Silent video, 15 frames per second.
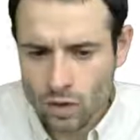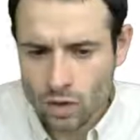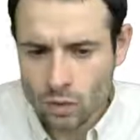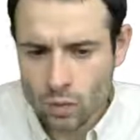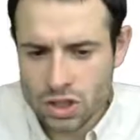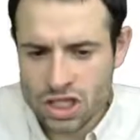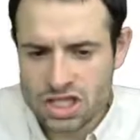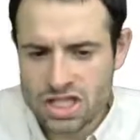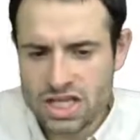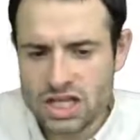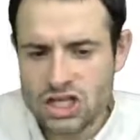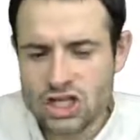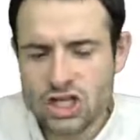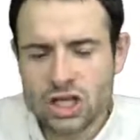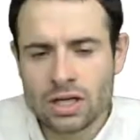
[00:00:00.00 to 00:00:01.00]
which is
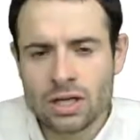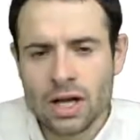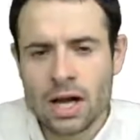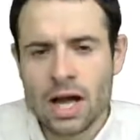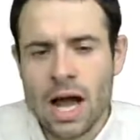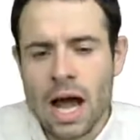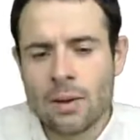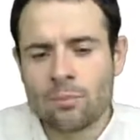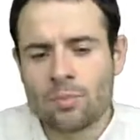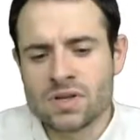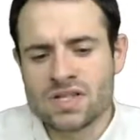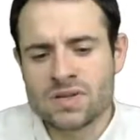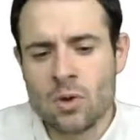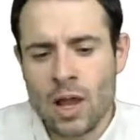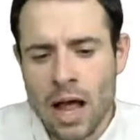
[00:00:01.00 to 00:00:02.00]
each
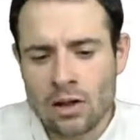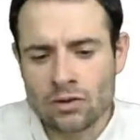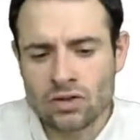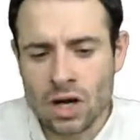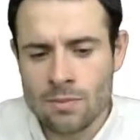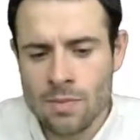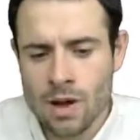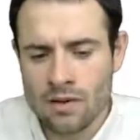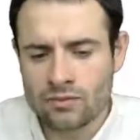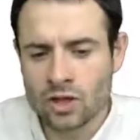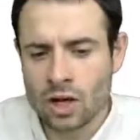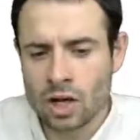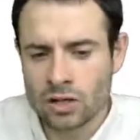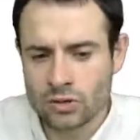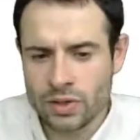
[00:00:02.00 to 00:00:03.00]
possible outcome of the
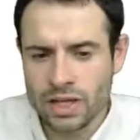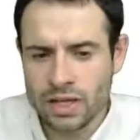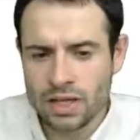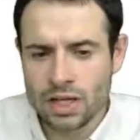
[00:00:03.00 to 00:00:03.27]
lottery.